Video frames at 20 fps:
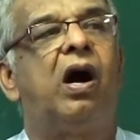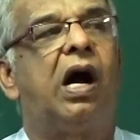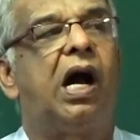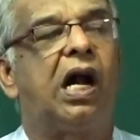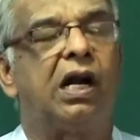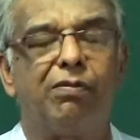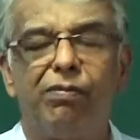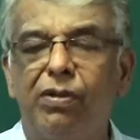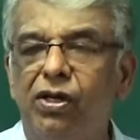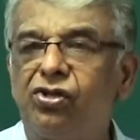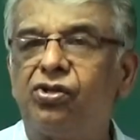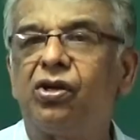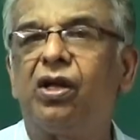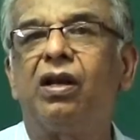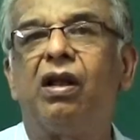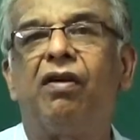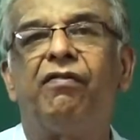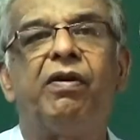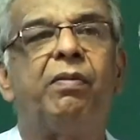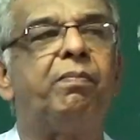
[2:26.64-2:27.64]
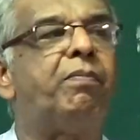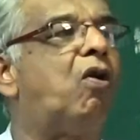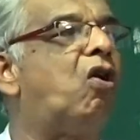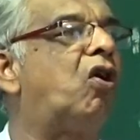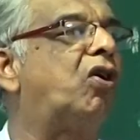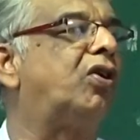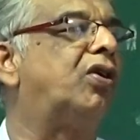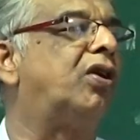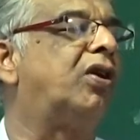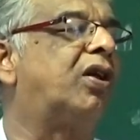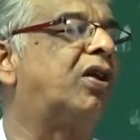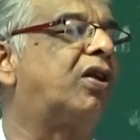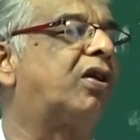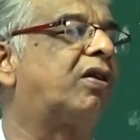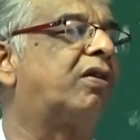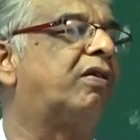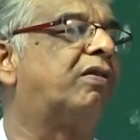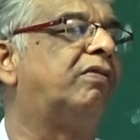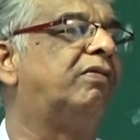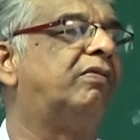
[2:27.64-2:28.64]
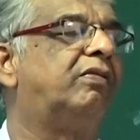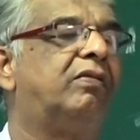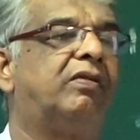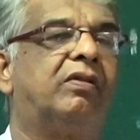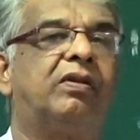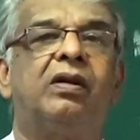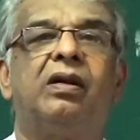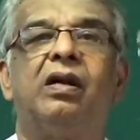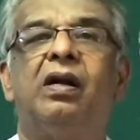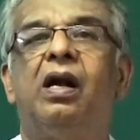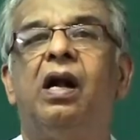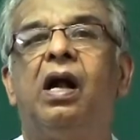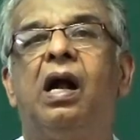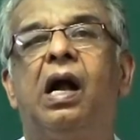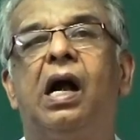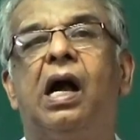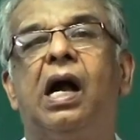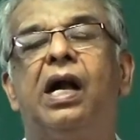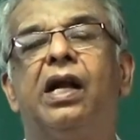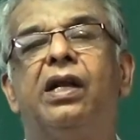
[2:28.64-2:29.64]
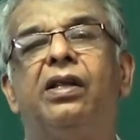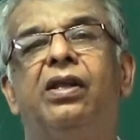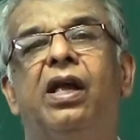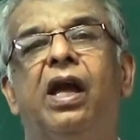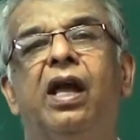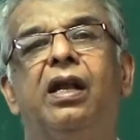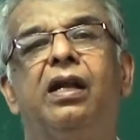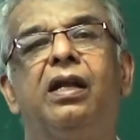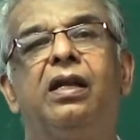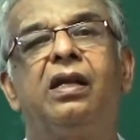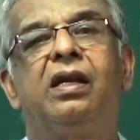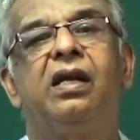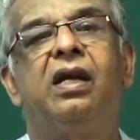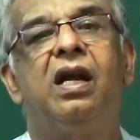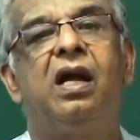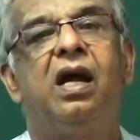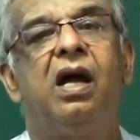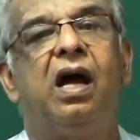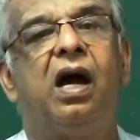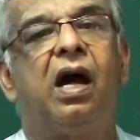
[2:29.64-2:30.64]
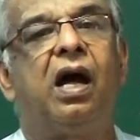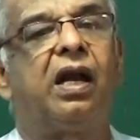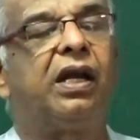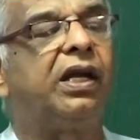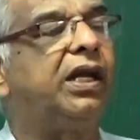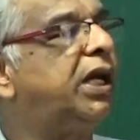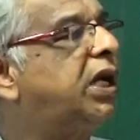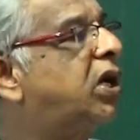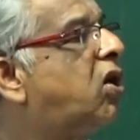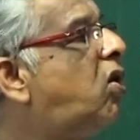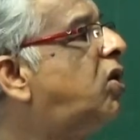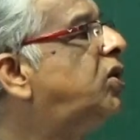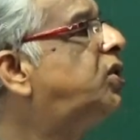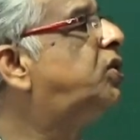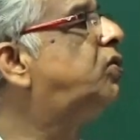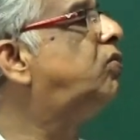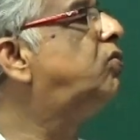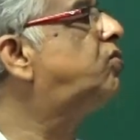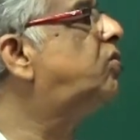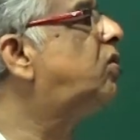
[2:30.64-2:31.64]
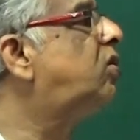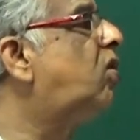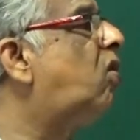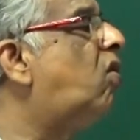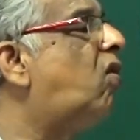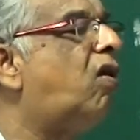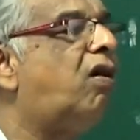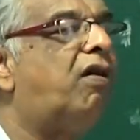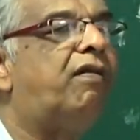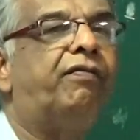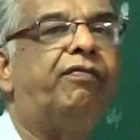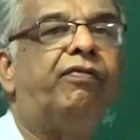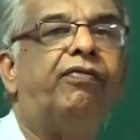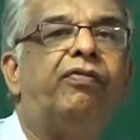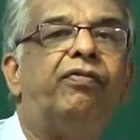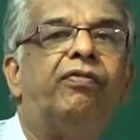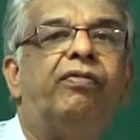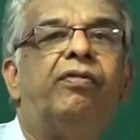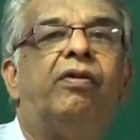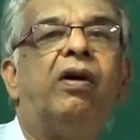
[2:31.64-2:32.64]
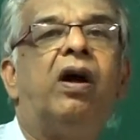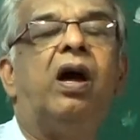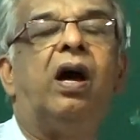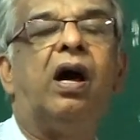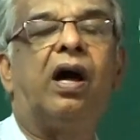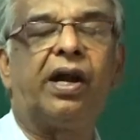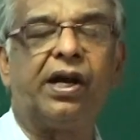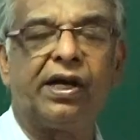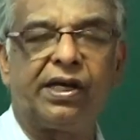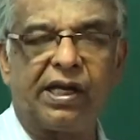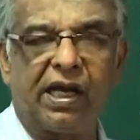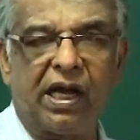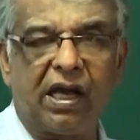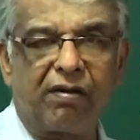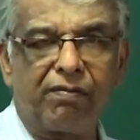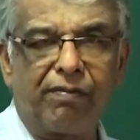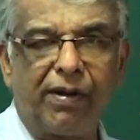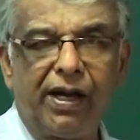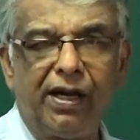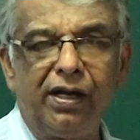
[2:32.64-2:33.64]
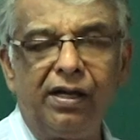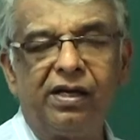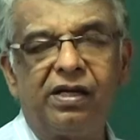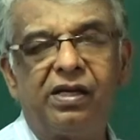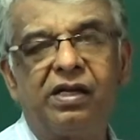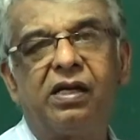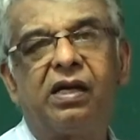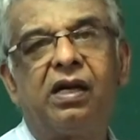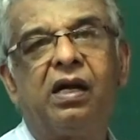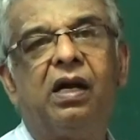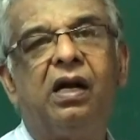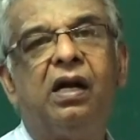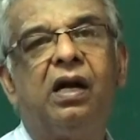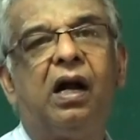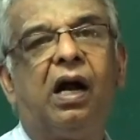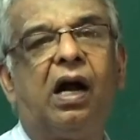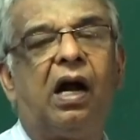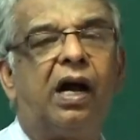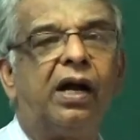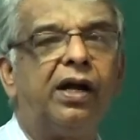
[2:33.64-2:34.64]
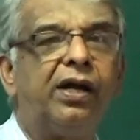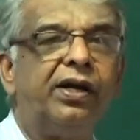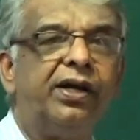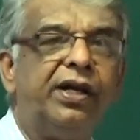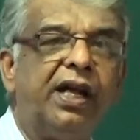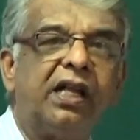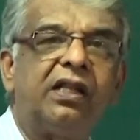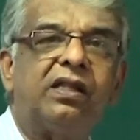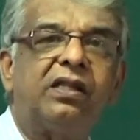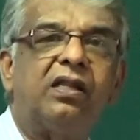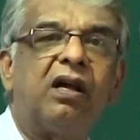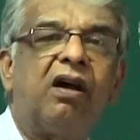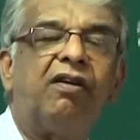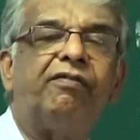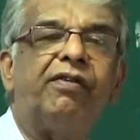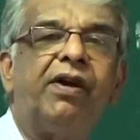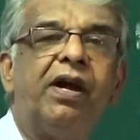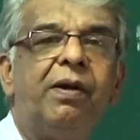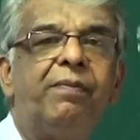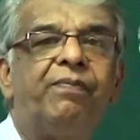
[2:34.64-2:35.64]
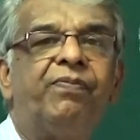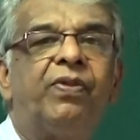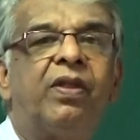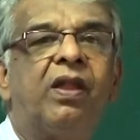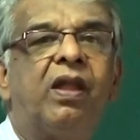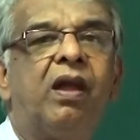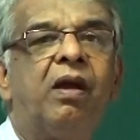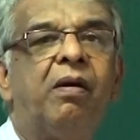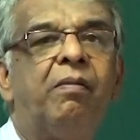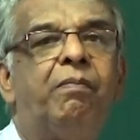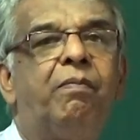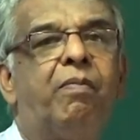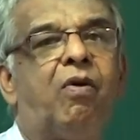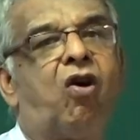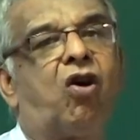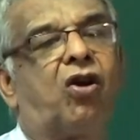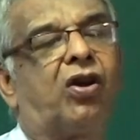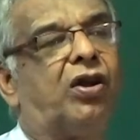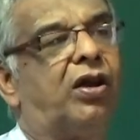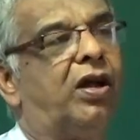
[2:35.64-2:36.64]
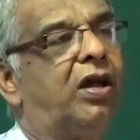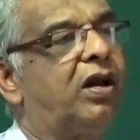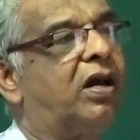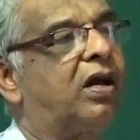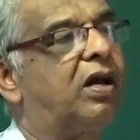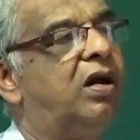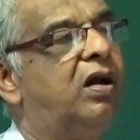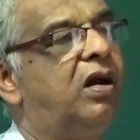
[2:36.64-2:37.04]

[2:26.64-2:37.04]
admission of a partner, and then a reconstitution of retirement and death of a partner.